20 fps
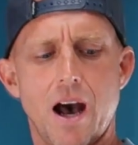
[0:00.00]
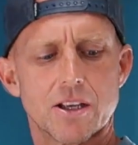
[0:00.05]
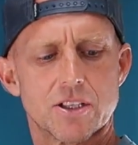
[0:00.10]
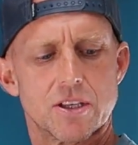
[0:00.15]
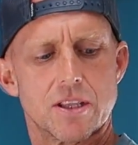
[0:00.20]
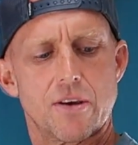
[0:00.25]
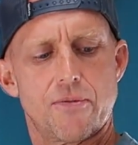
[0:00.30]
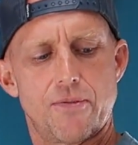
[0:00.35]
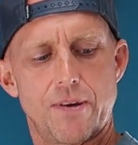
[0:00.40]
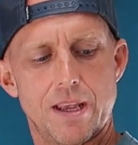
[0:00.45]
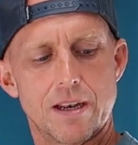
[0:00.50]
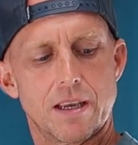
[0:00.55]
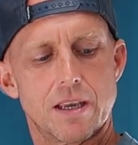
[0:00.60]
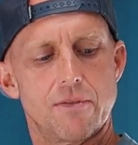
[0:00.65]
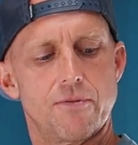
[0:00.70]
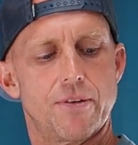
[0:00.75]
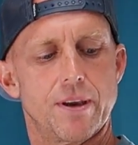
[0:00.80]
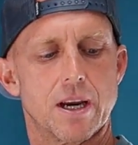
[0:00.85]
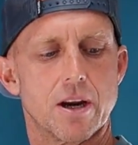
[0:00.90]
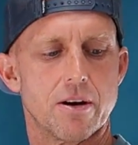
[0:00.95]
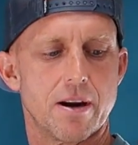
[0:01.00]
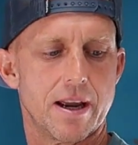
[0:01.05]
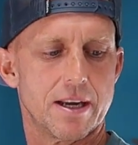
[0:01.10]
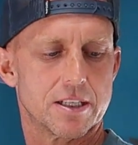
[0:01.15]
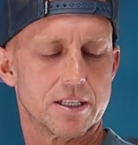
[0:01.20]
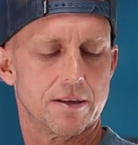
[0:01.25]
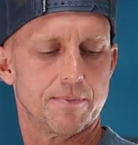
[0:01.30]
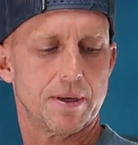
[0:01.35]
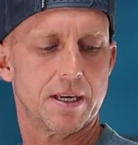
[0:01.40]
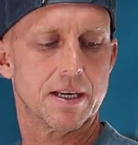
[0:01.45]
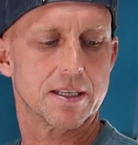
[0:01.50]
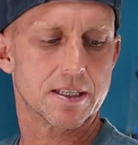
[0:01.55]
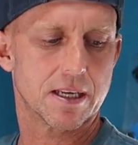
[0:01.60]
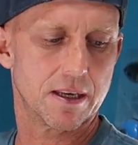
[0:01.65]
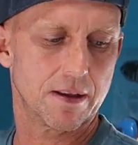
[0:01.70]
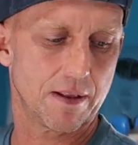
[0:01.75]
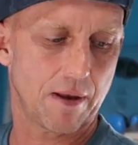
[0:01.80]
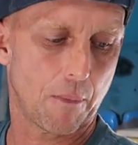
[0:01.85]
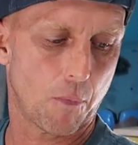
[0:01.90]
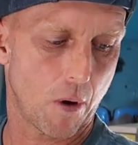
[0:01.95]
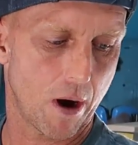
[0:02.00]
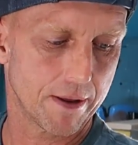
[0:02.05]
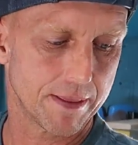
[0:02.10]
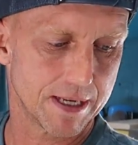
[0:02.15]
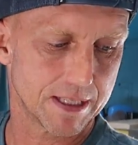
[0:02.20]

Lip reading: Also the fin configuration, because where